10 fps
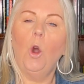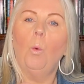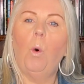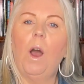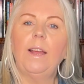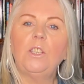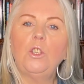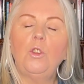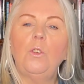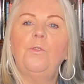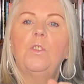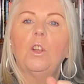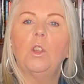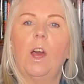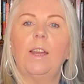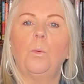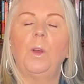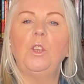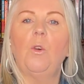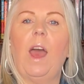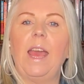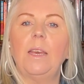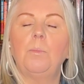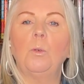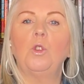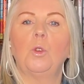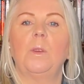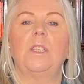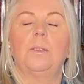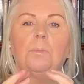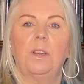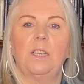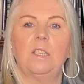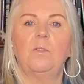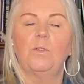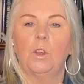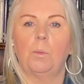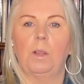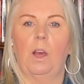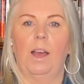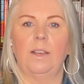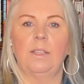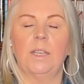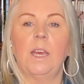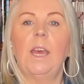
Why do you feel lighter when you're able to express and verbalize